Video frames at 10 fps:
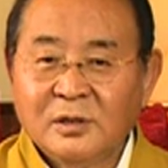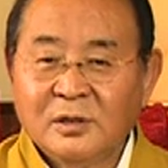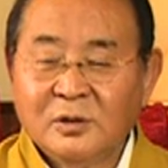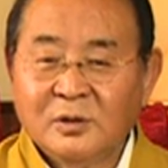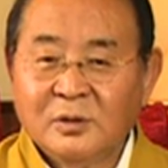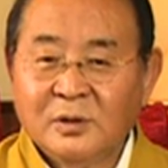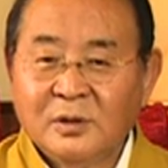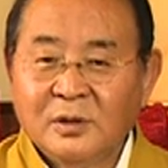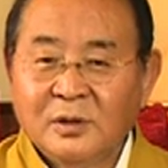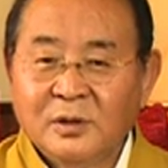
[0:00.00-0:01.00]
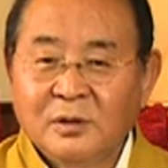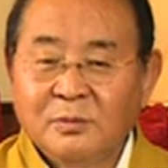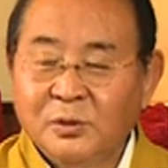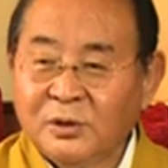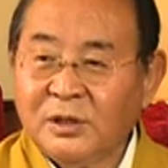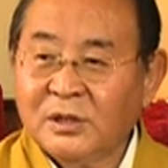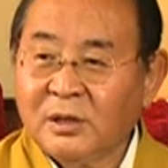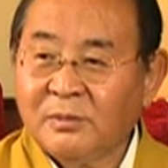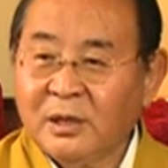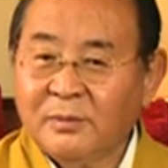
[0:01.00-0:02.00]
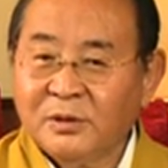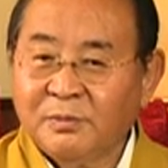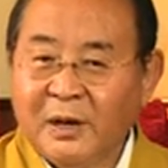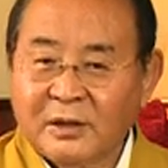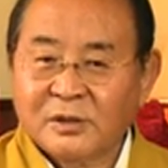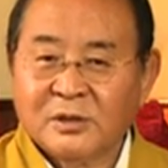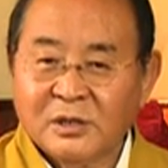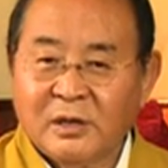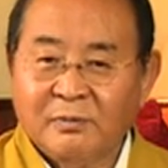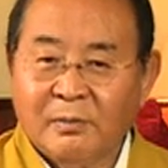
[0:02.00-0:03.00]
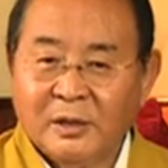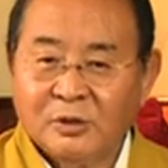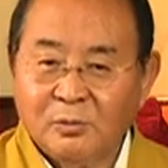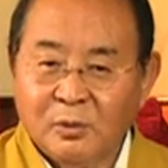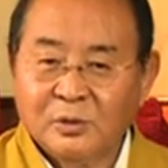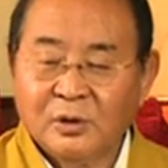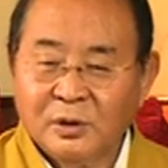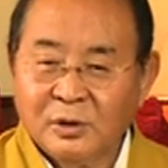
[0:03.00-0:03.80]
you know, Bhutanese sometimes practitioners have much more,